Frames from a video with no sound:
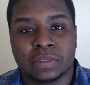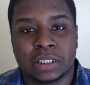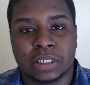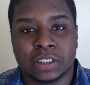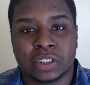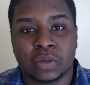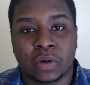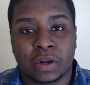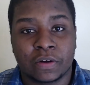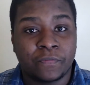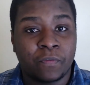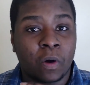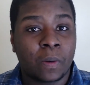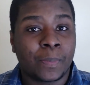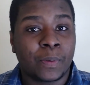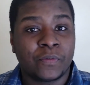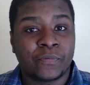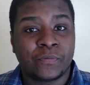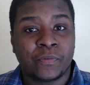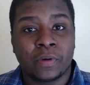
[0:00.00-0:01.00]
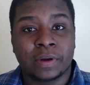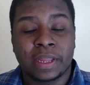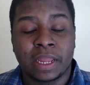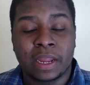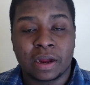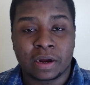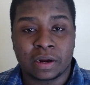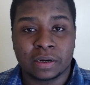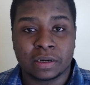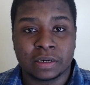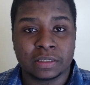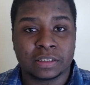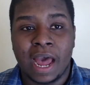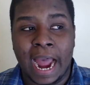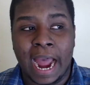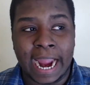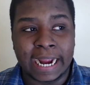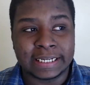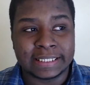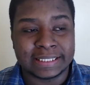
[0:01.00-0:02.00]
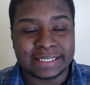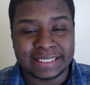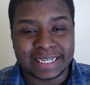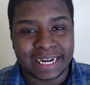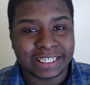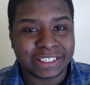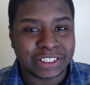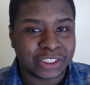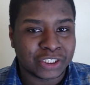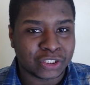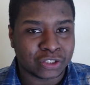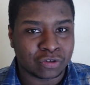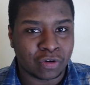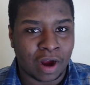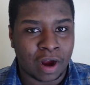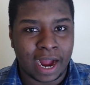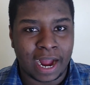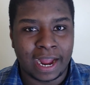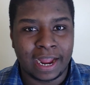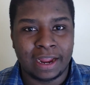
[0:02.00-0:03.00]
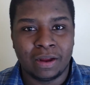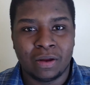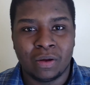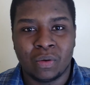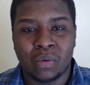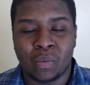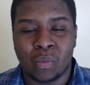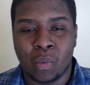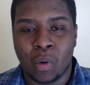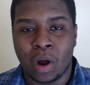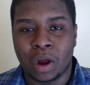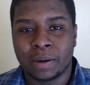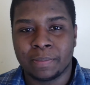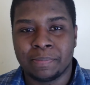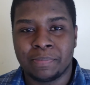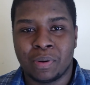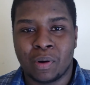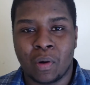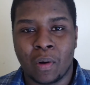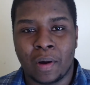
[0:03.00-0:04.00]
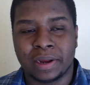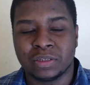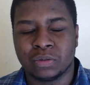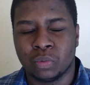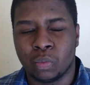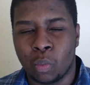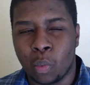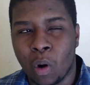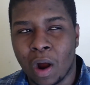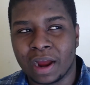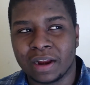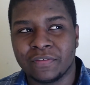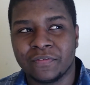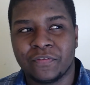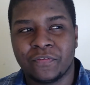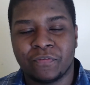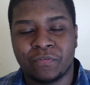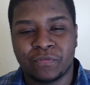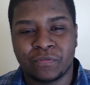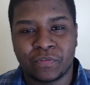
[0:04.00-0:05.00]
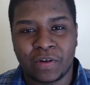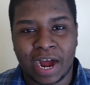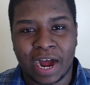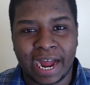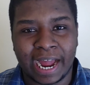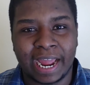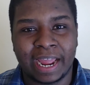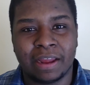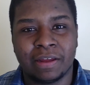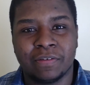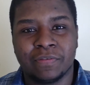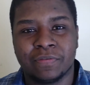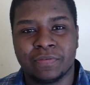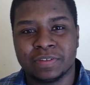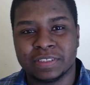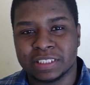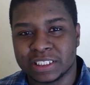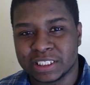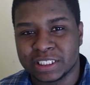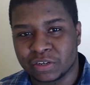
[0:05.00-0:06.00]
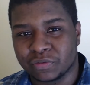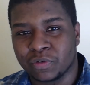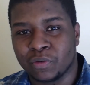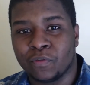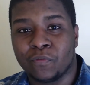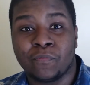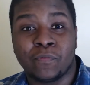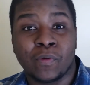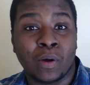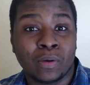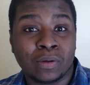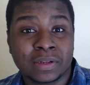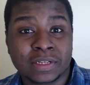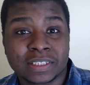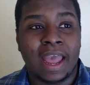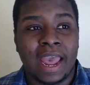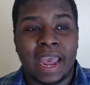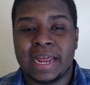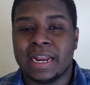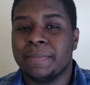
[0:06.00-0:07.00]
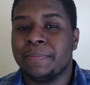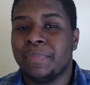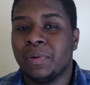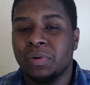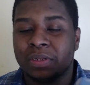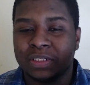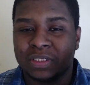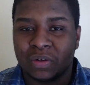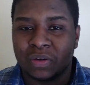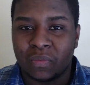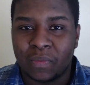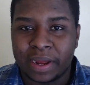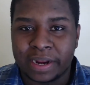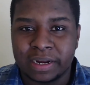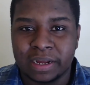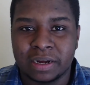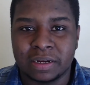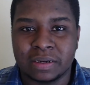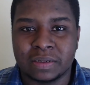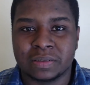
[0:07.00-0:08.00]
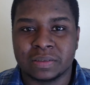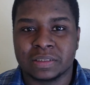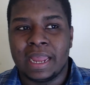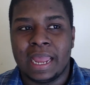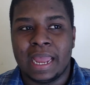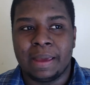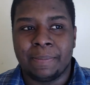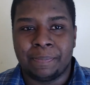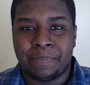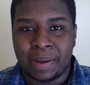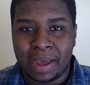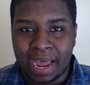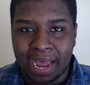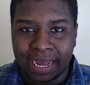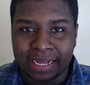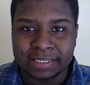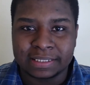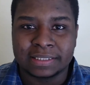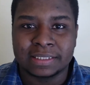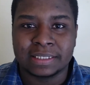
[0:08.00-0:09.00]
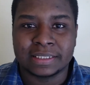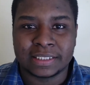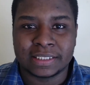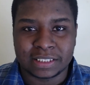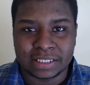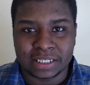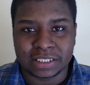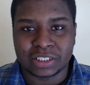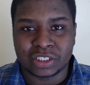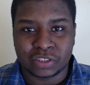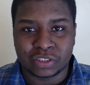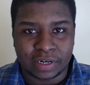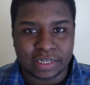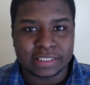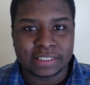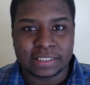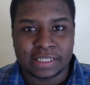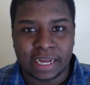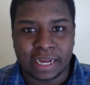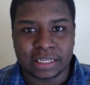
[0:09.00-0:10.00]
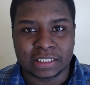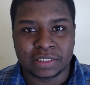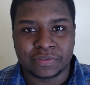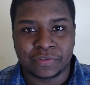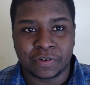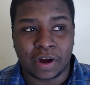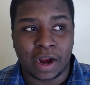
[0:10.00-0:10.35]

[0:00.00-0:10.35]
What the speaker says: So at 4.4 gigahertz, I did try 1.150 volts, and it booted into Windows. It passed the stress test for an